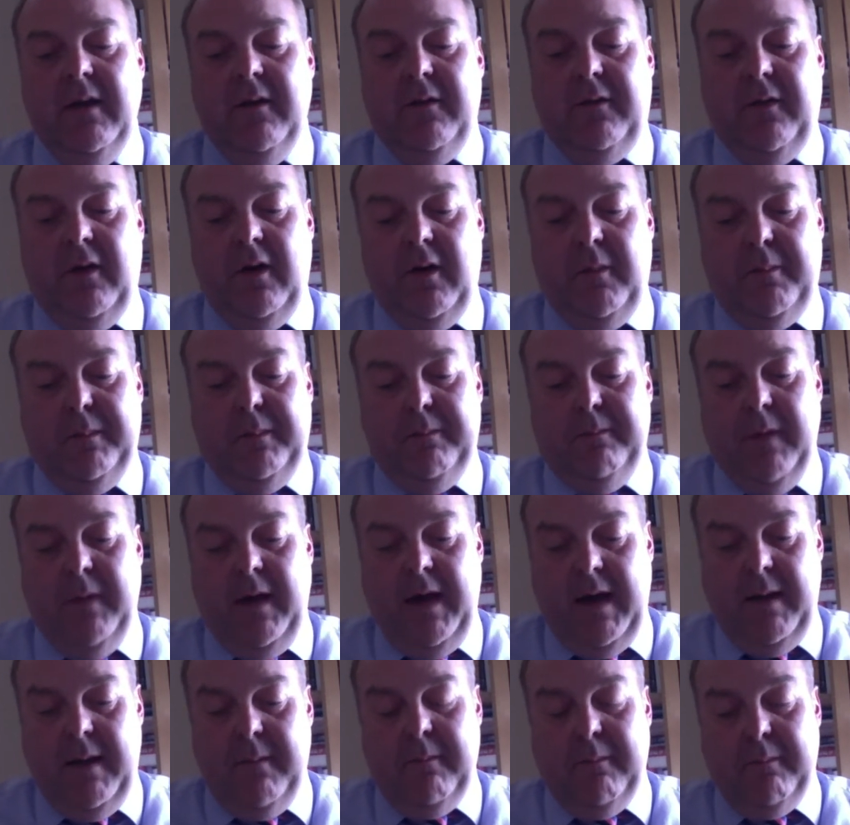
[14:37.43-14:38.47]
for
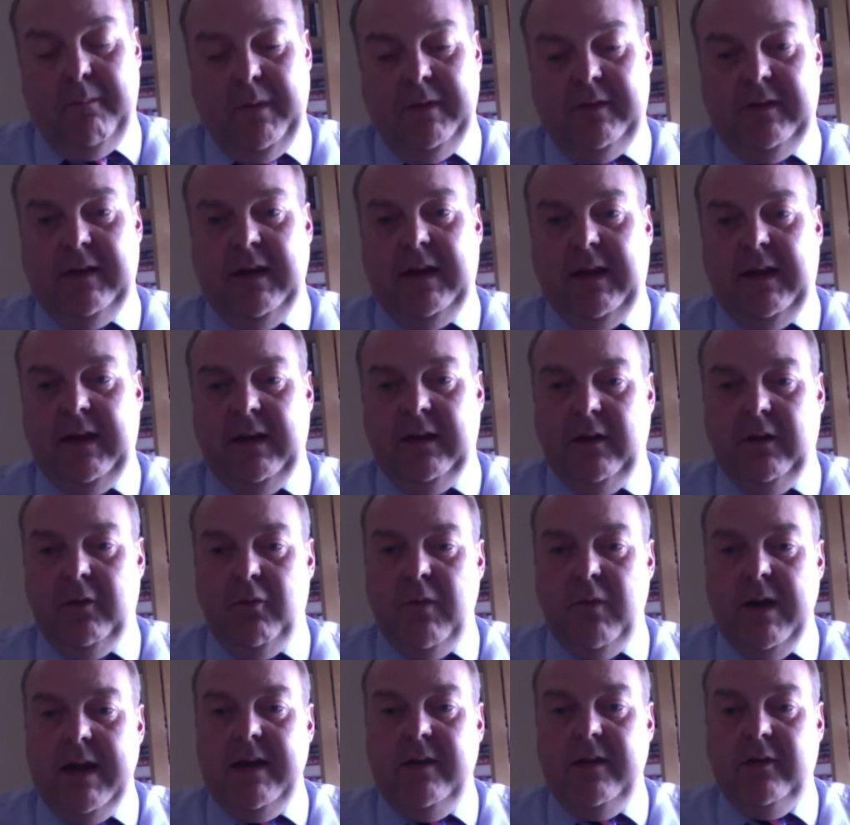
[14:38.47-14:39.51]
particular
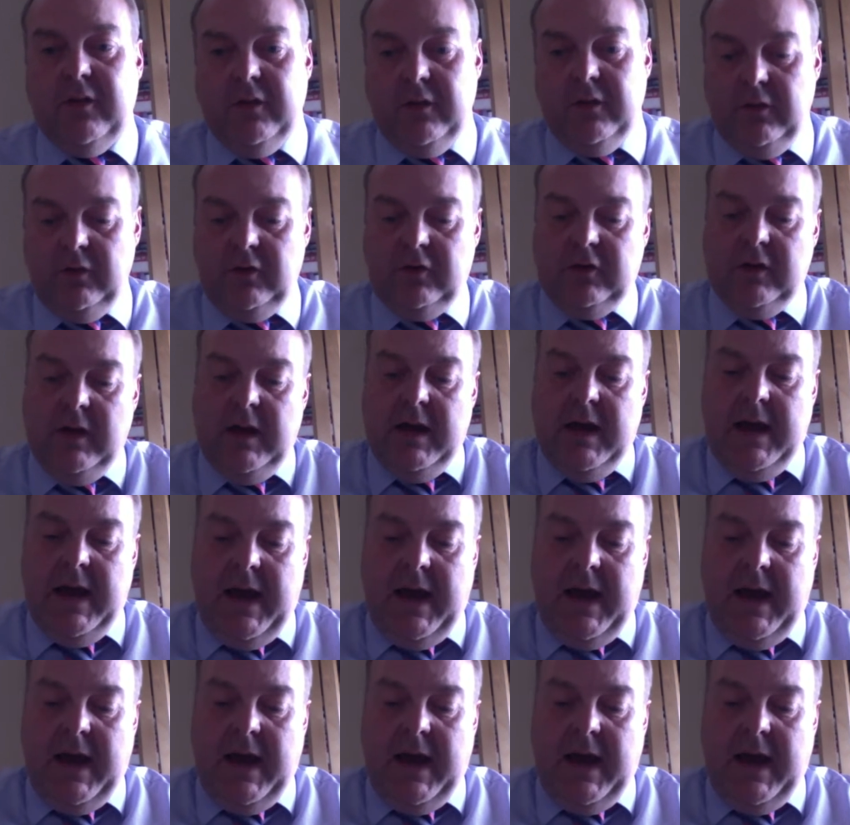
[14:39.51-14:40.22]
reasons.